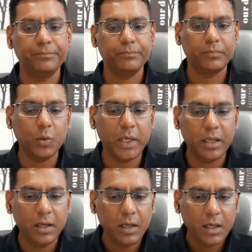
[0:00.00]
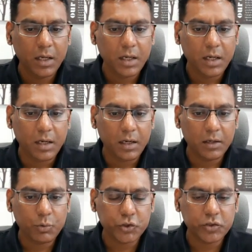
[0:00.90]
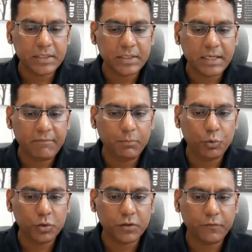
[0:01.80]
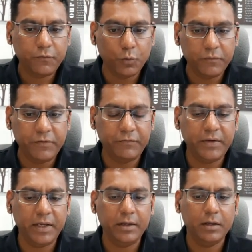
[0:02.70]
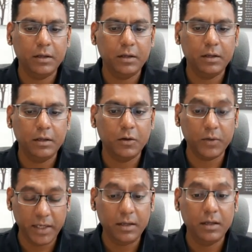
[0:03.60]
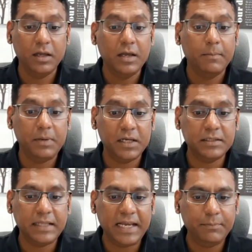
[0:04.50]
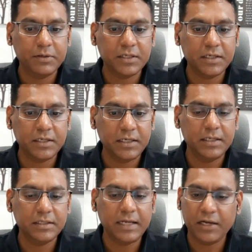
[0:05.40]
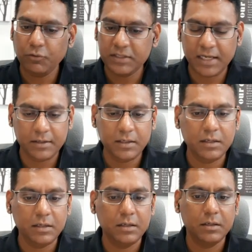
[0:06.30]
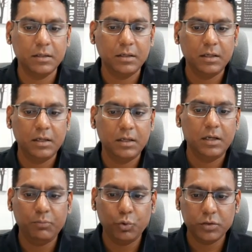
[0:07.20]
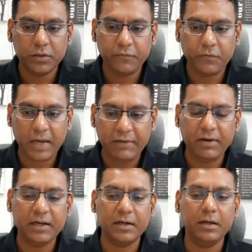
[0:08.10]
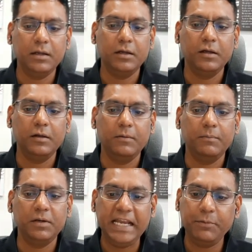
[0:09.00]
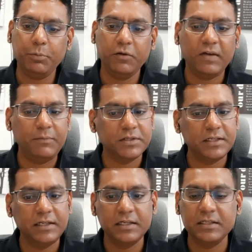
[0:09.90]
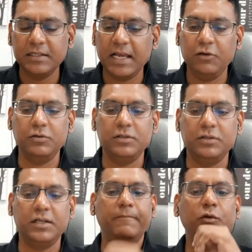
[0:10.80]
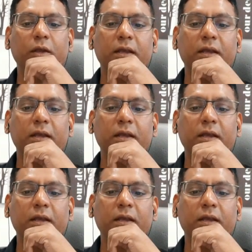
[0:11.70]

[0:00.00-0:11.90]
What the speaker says: Okay. Question 7, a bonus of 450, okay, plus 9% increase in annual salary, and bonus of 500 plus 8.5% increase in annual salary. Okay.